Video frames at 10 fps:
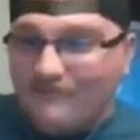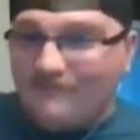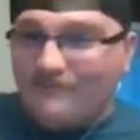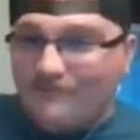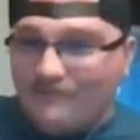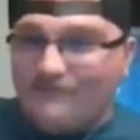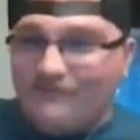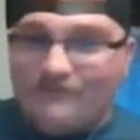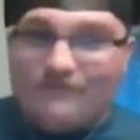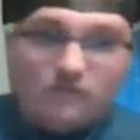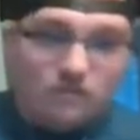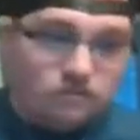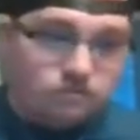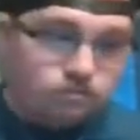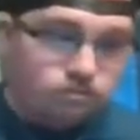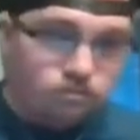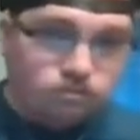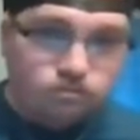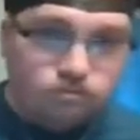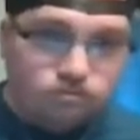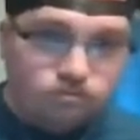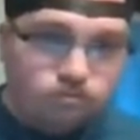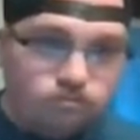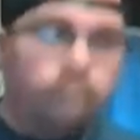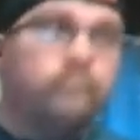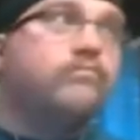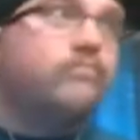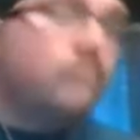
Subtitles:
No words are spoken by the person on screen.